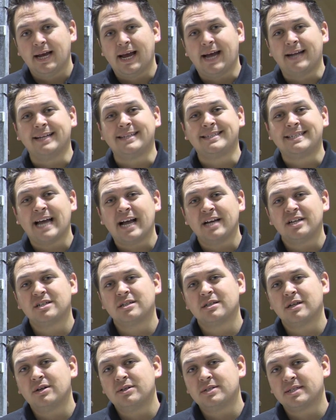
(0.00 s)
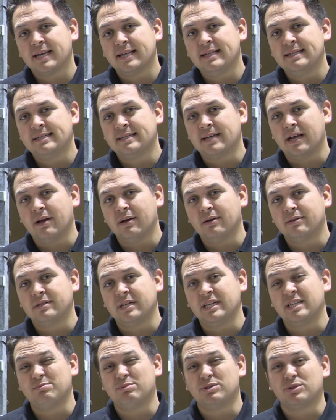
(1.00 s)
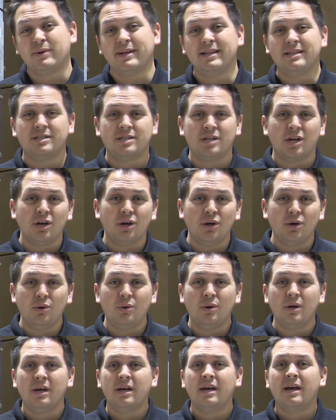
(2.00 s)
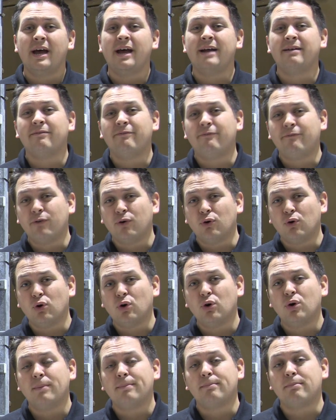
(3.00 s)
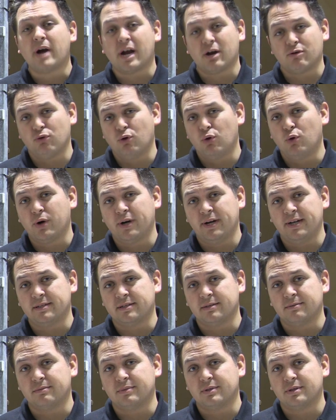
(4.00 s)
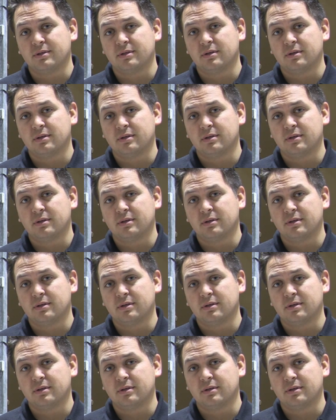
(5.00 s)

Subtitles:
and attached to those skin cells is between 2 and 4 microorganisms.